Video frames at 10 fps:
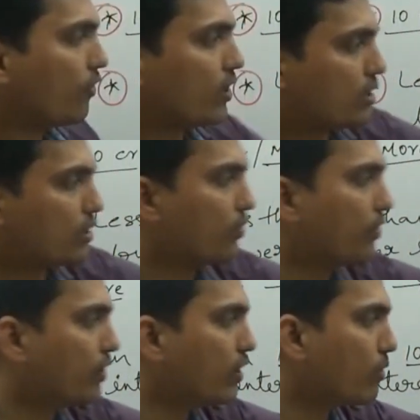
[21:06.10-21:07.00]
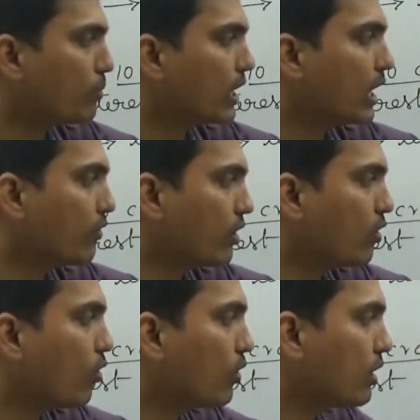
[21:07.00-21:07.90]
first 50 from the
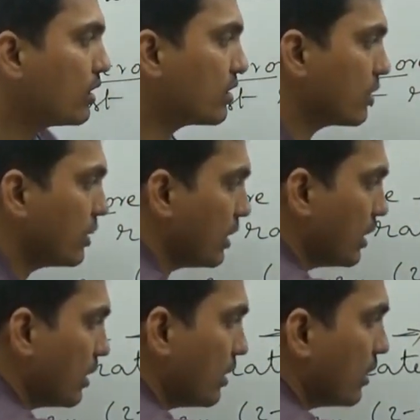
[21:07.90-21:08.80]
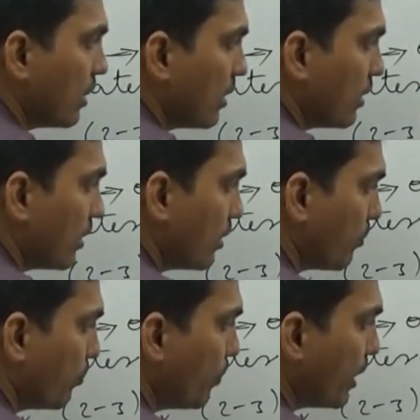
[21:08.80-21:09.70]
equity holders
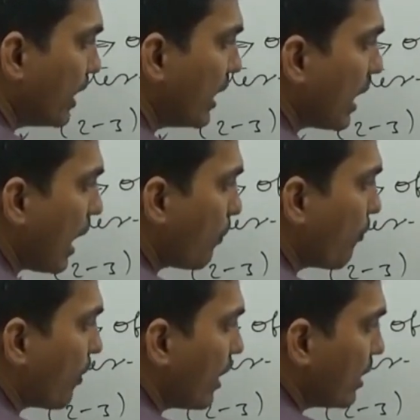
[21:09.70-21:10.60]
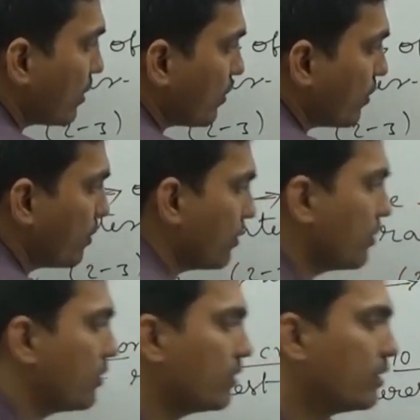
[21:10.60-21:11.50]
bringing upfront,
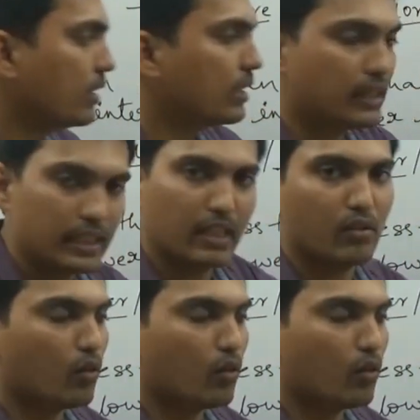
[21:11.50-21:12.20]
then